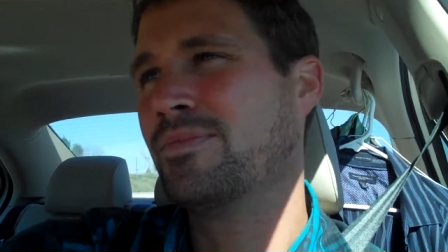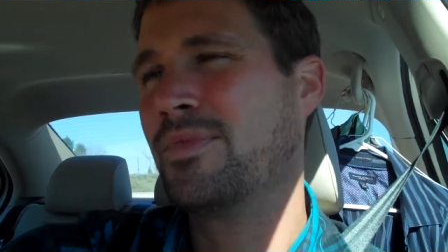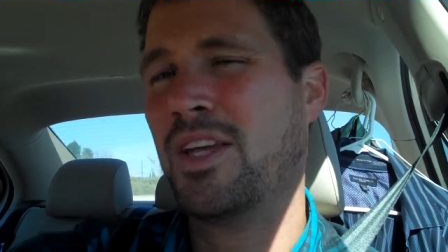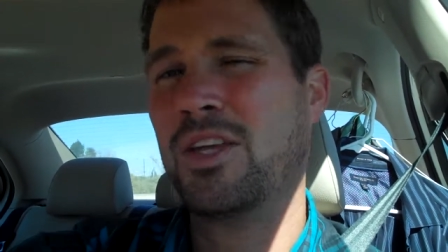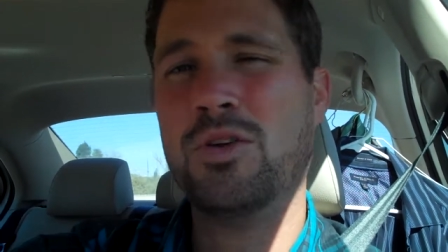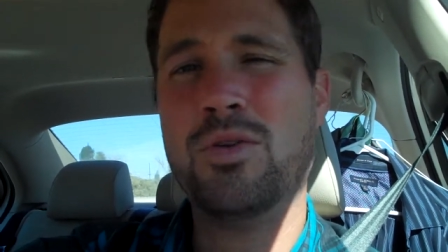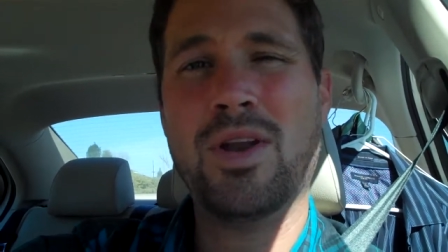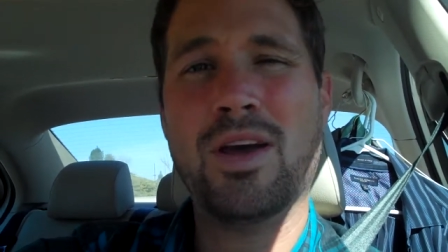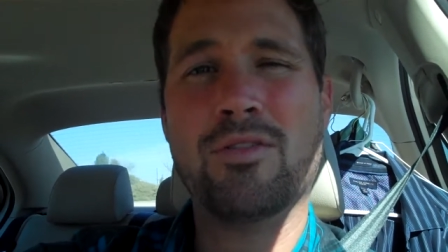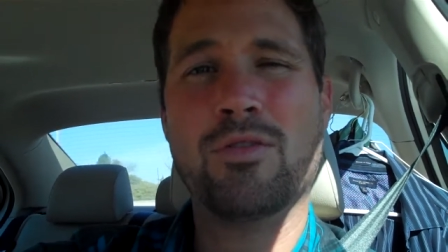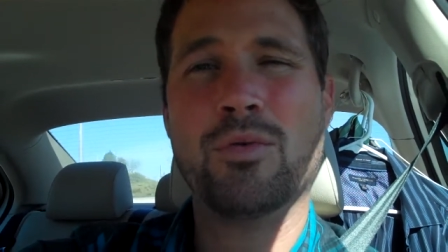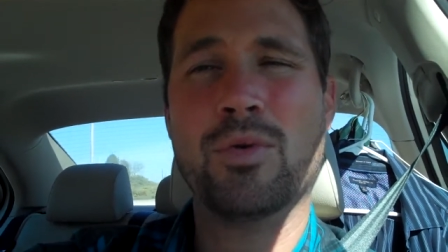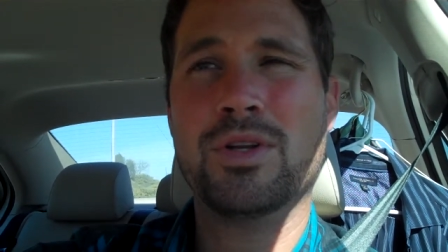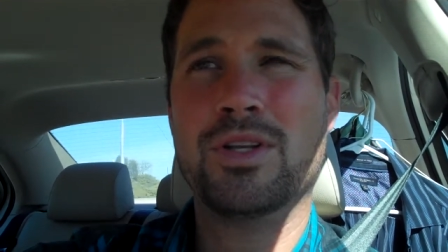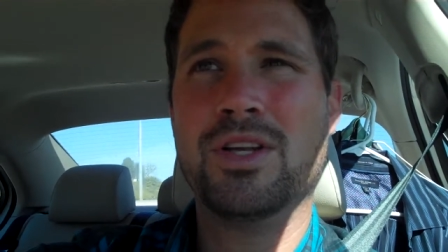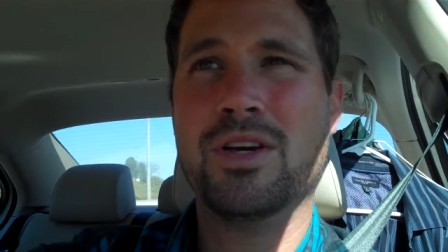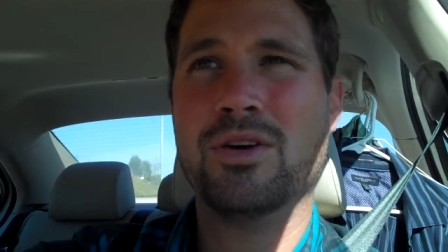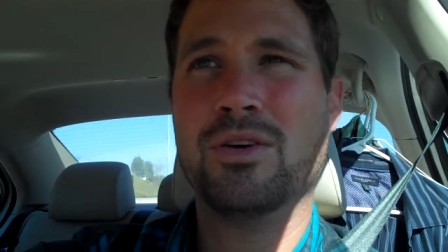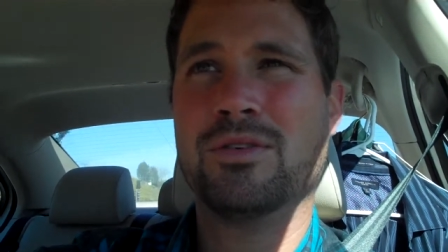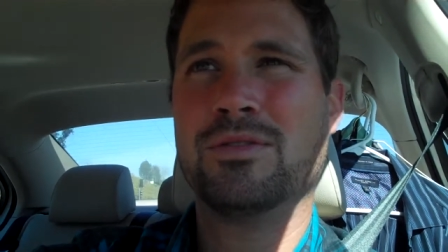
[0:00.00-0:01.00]
that you never
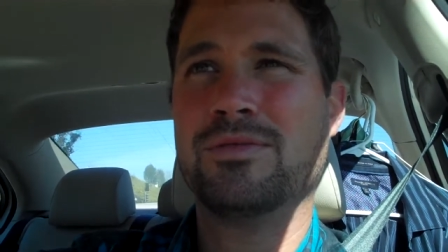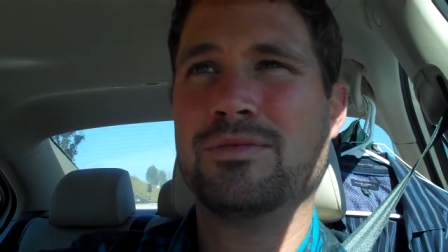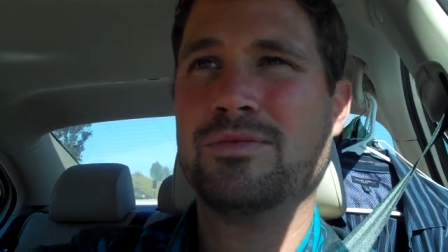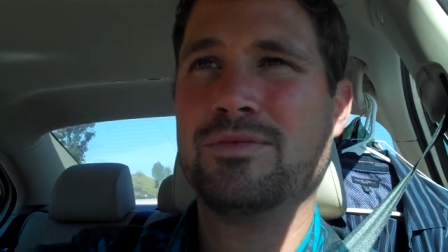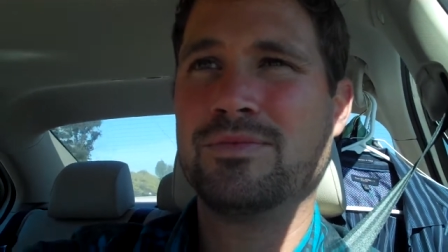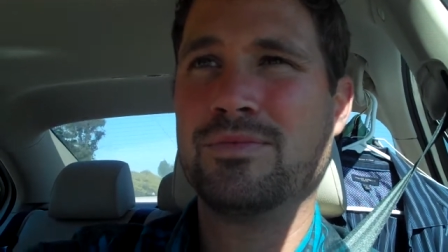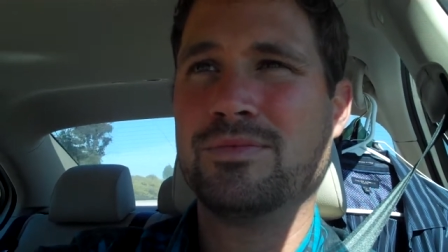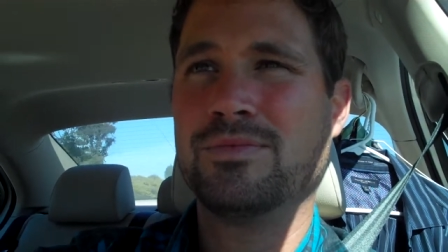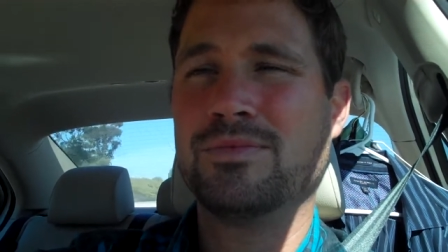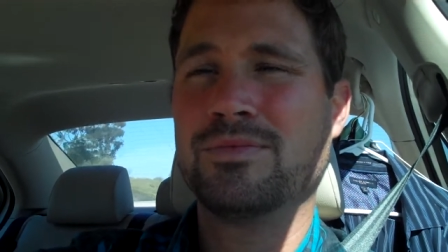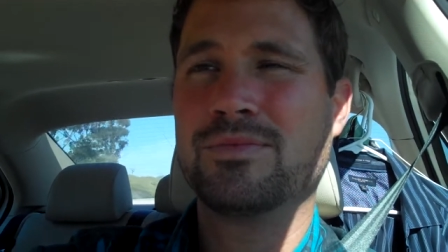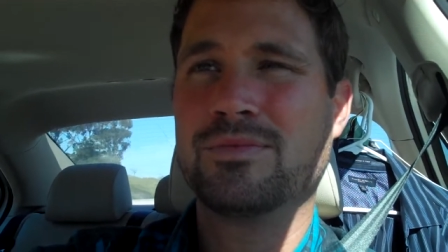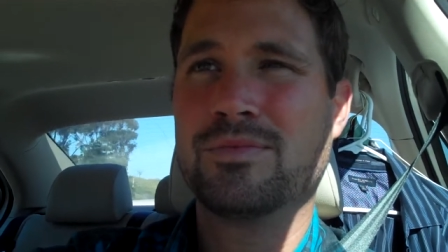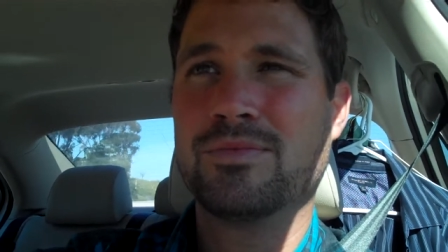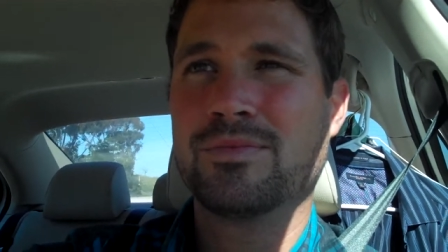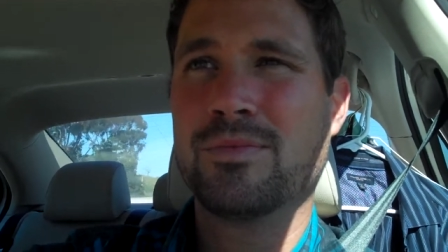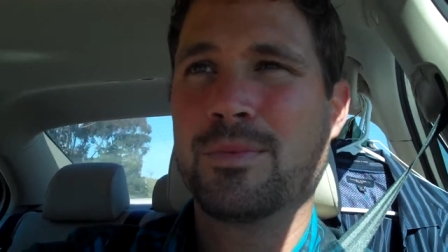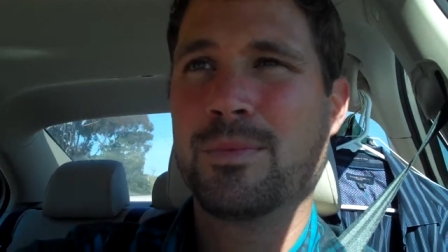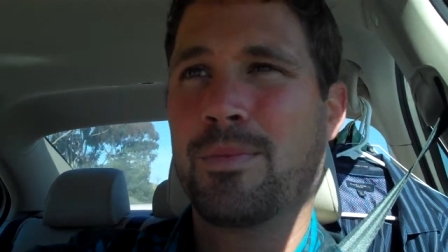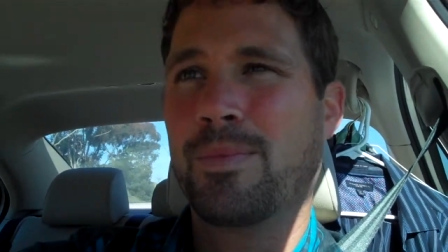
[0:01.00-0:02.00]
would do.
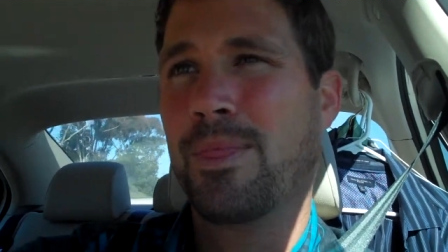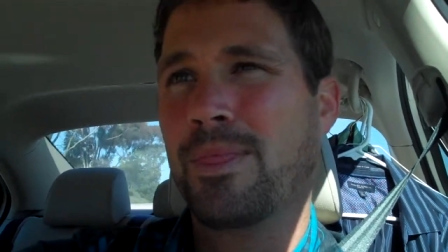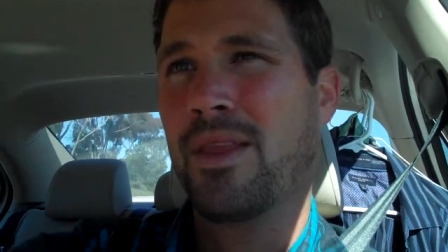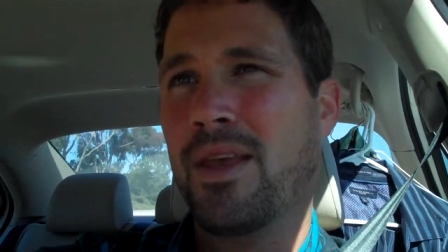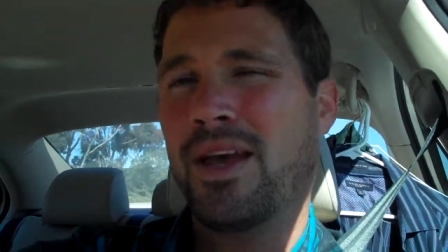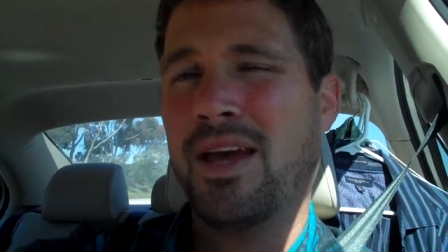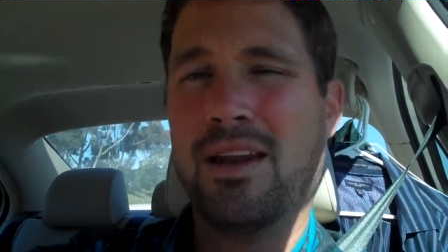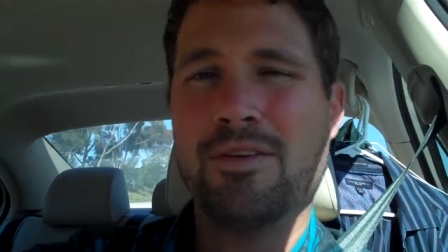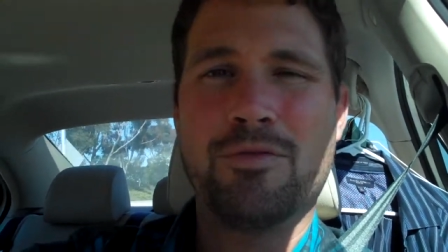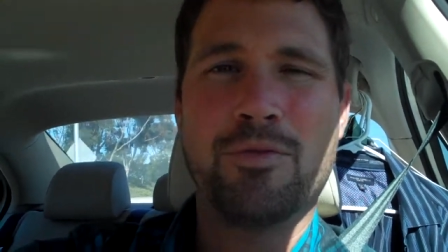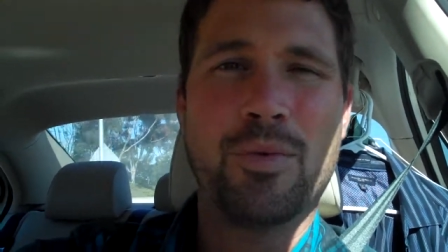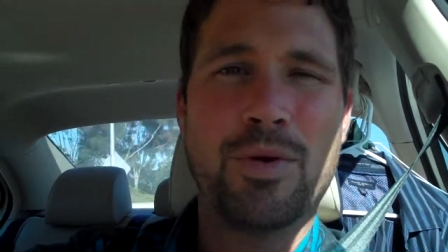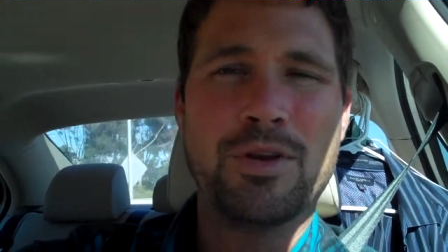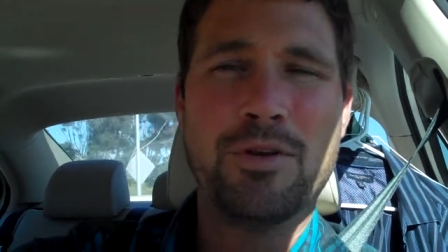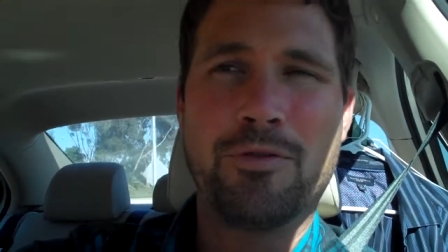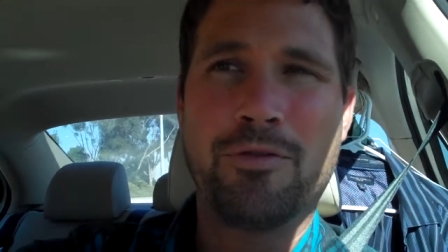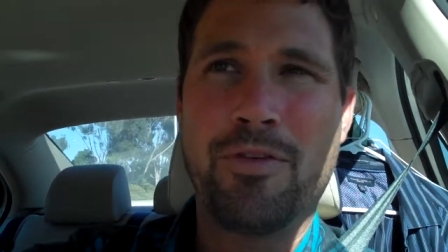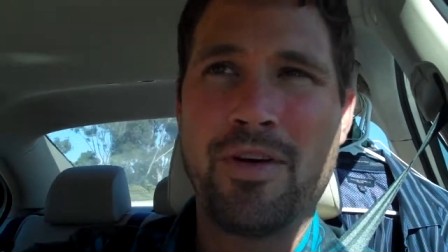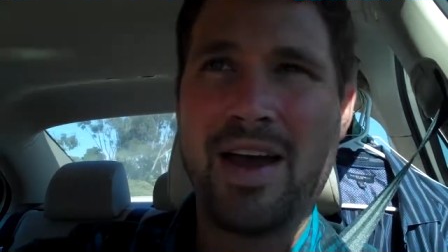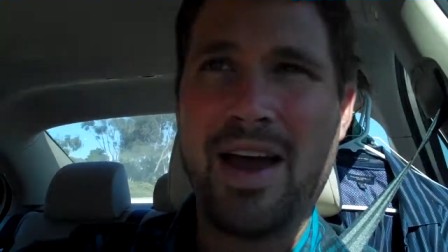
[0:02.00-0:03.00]
And if when
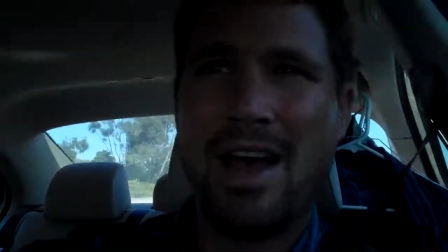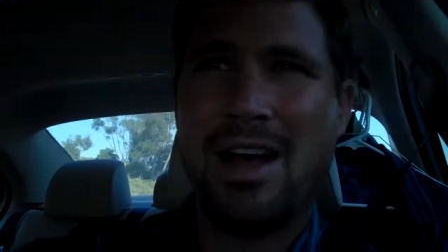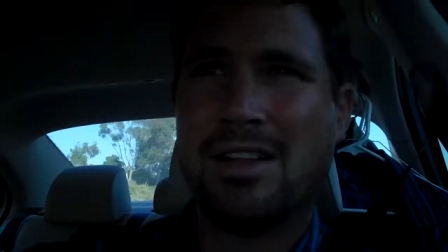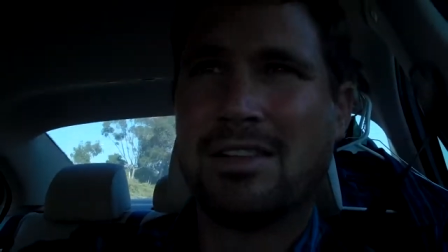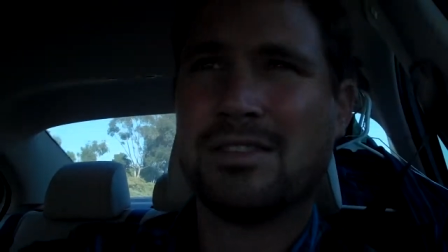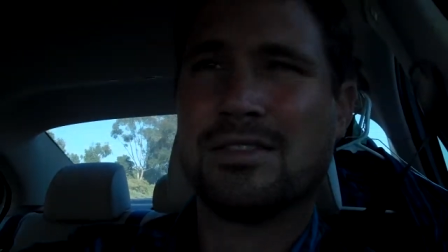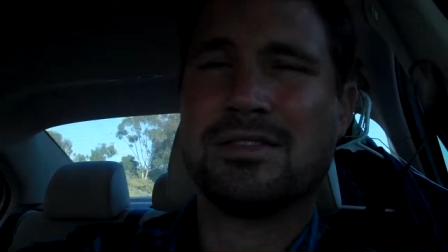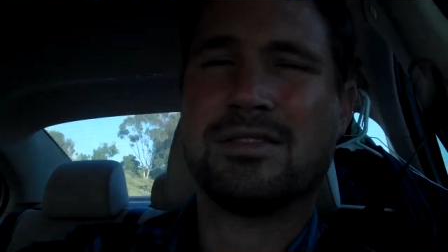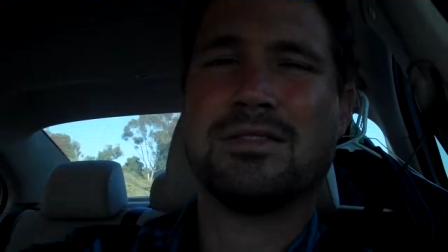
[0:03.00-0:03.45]
you fail,